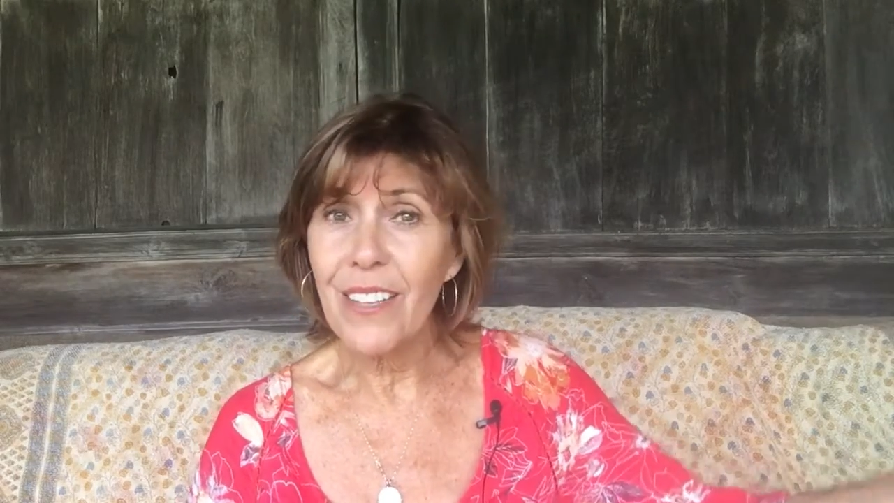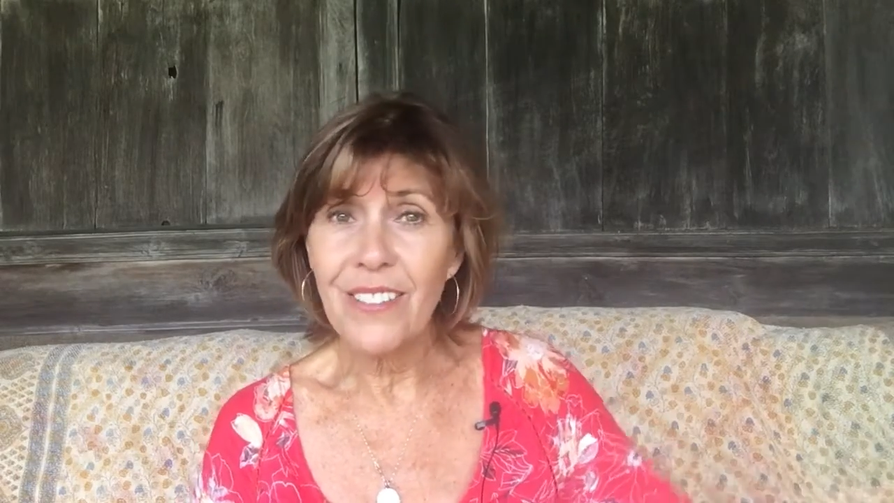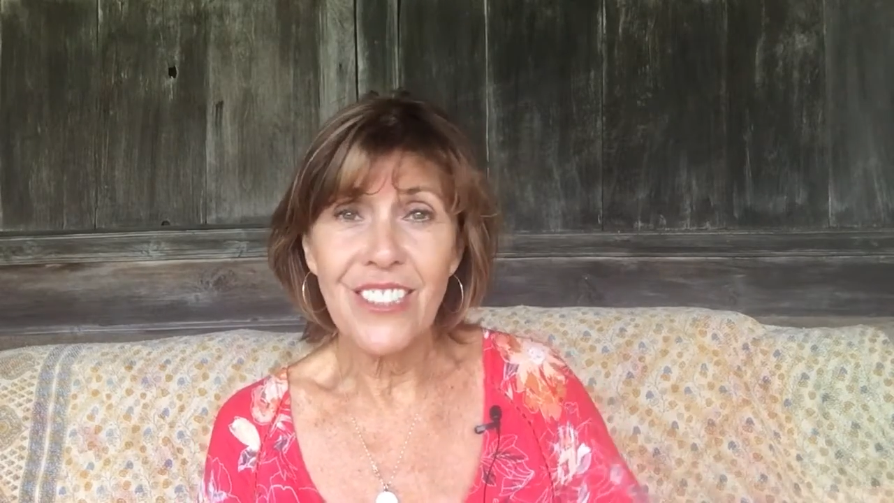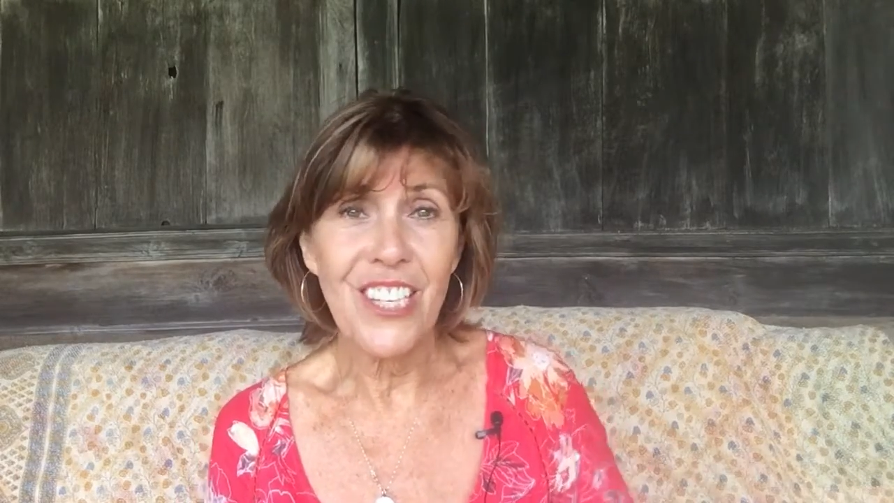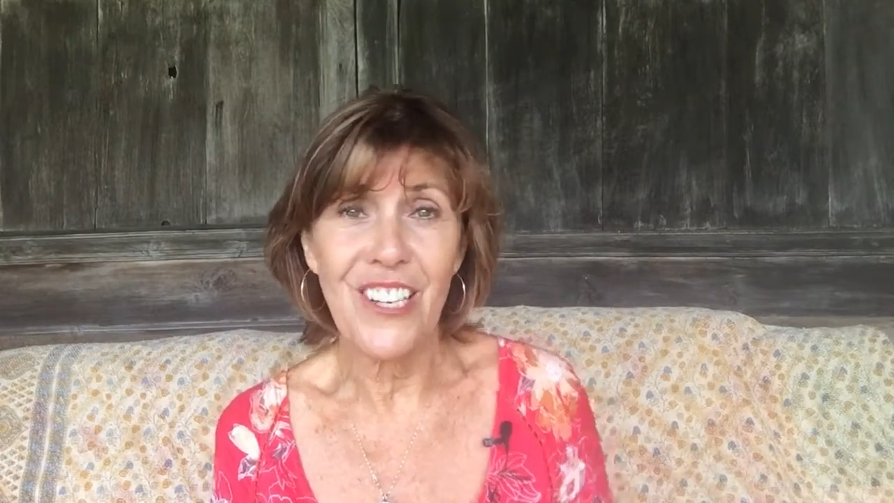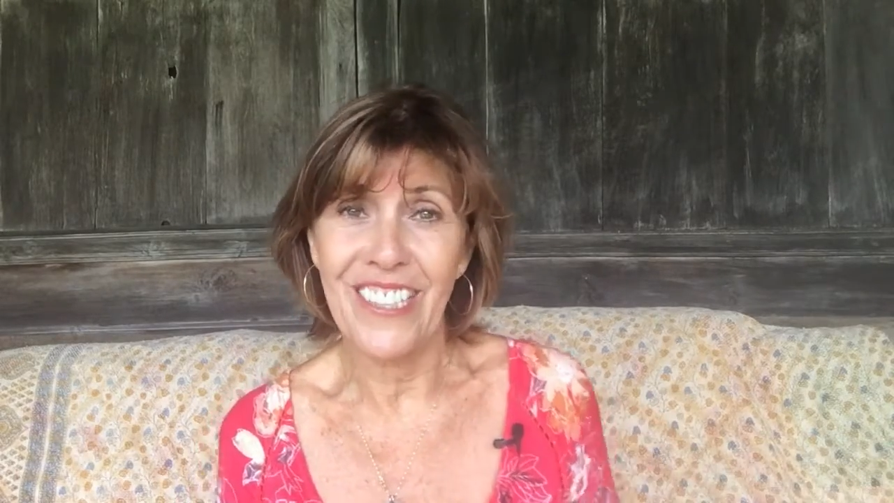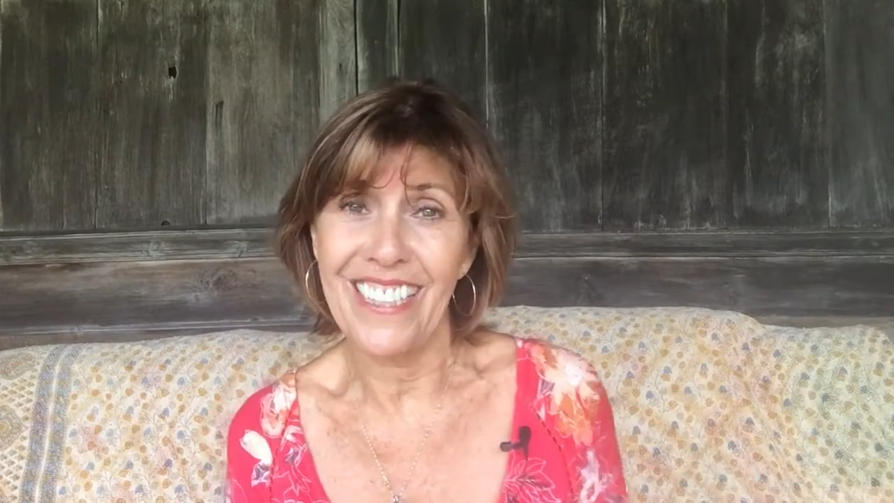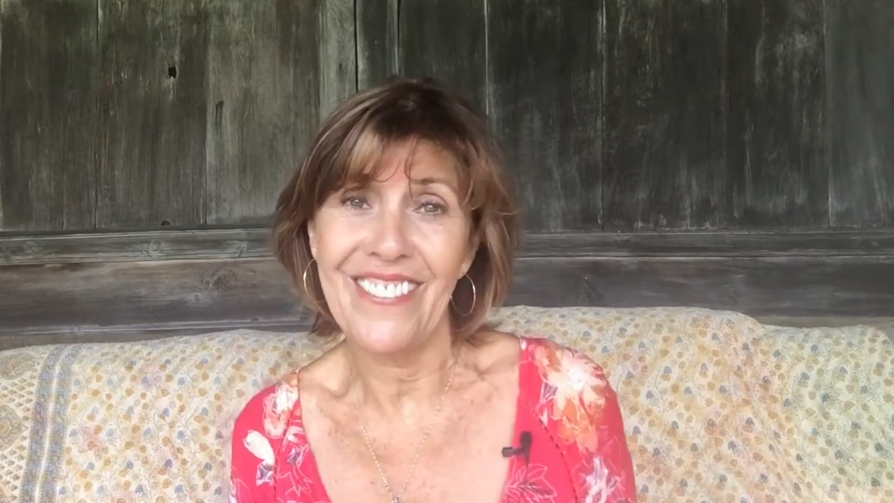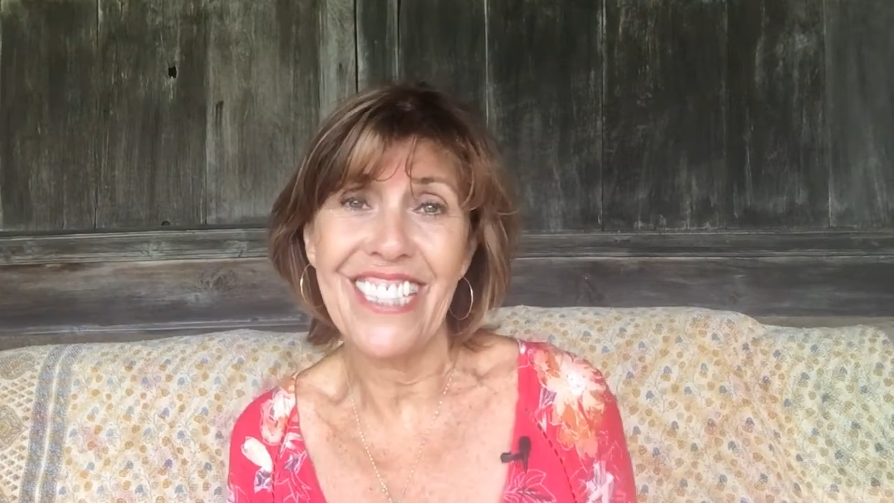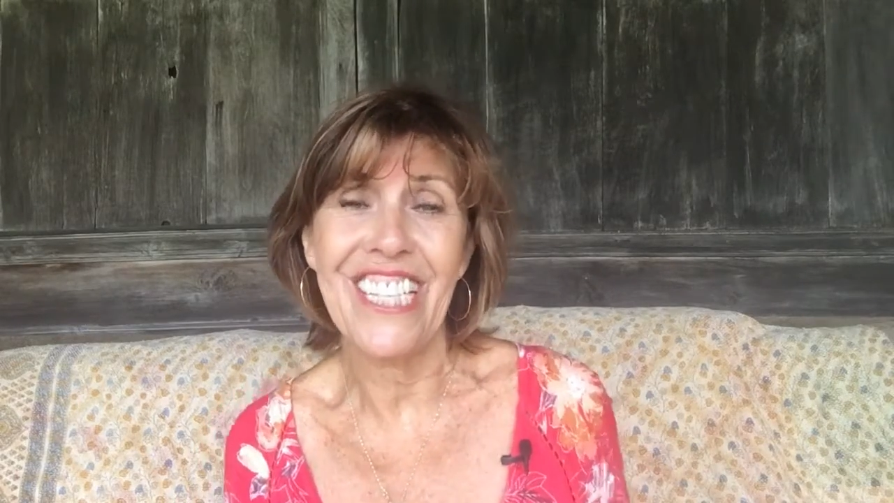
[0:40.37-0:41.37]
own
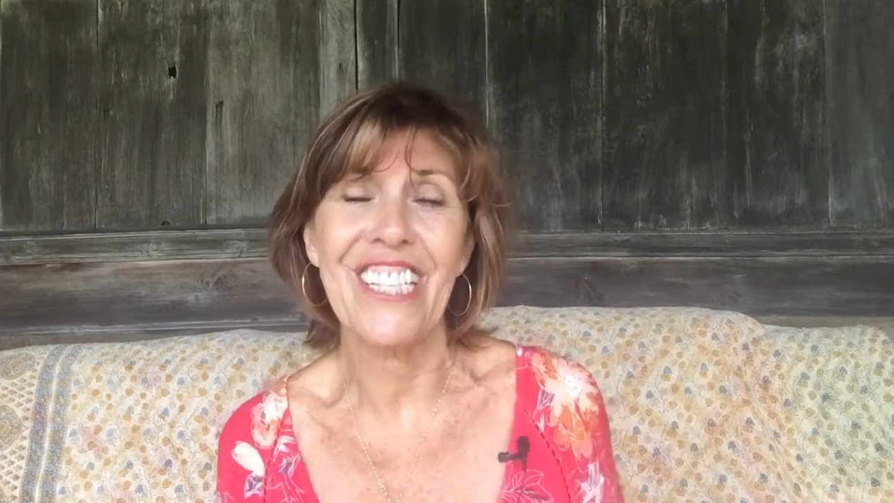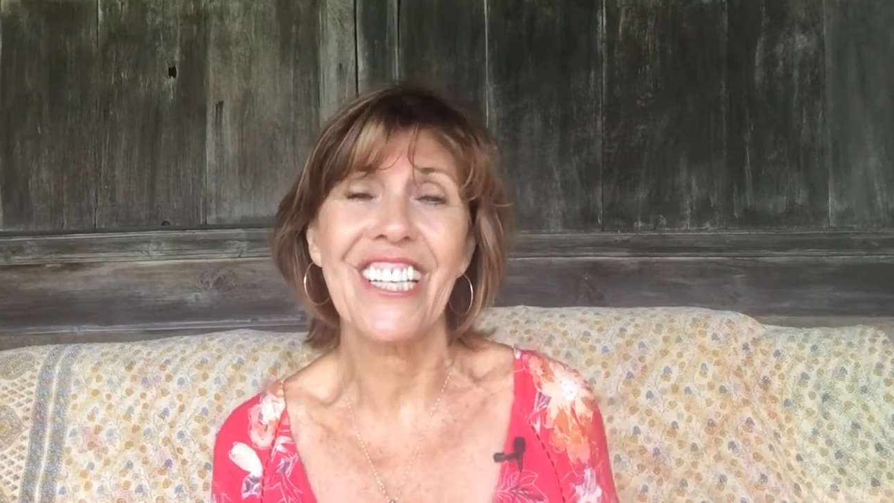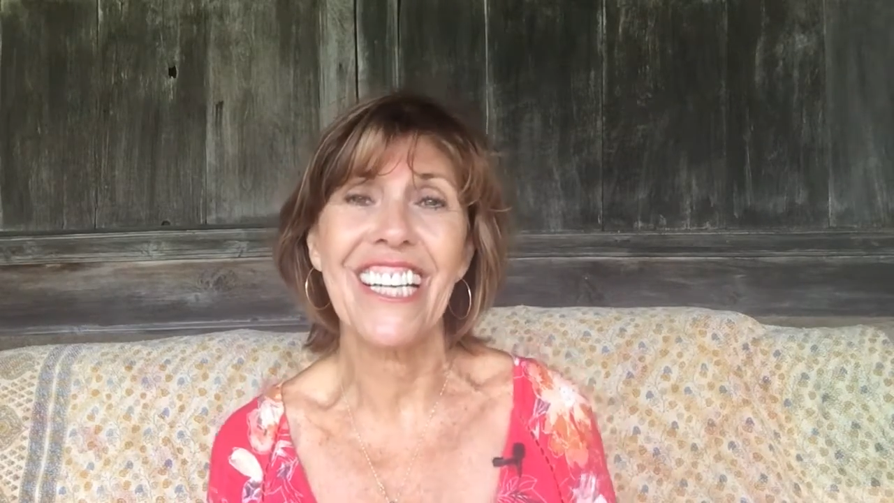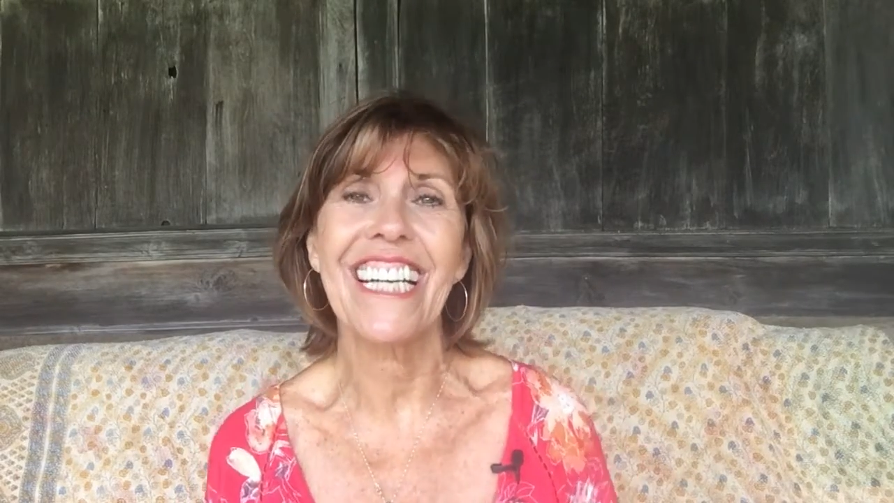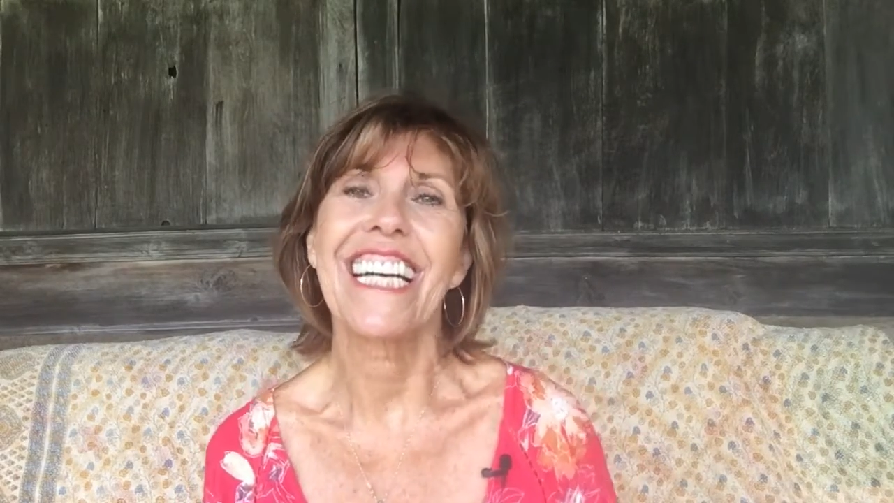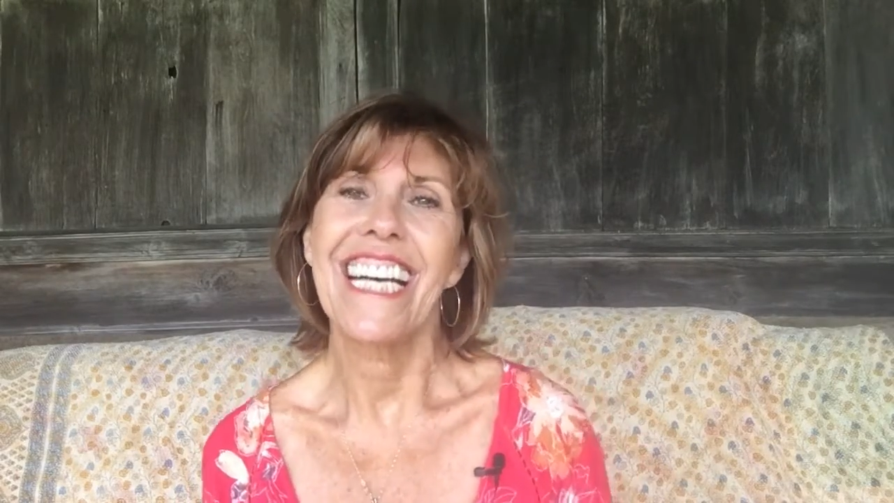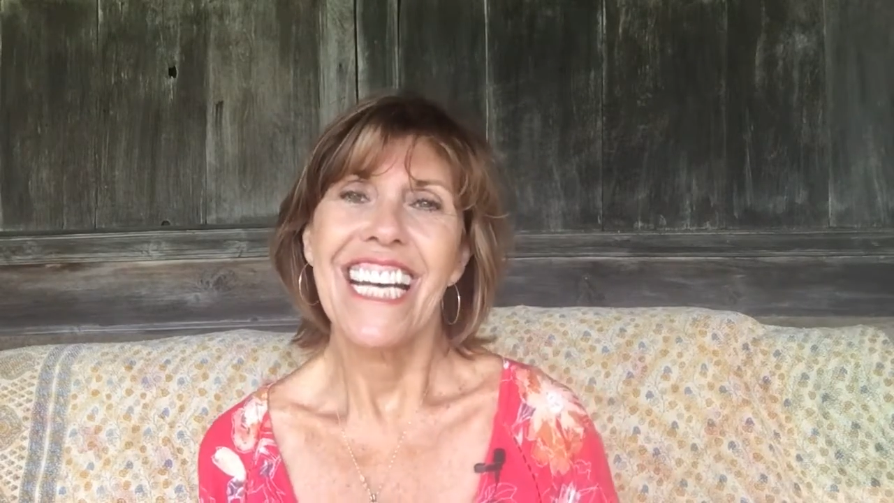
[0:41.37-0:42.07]
journey with sugar.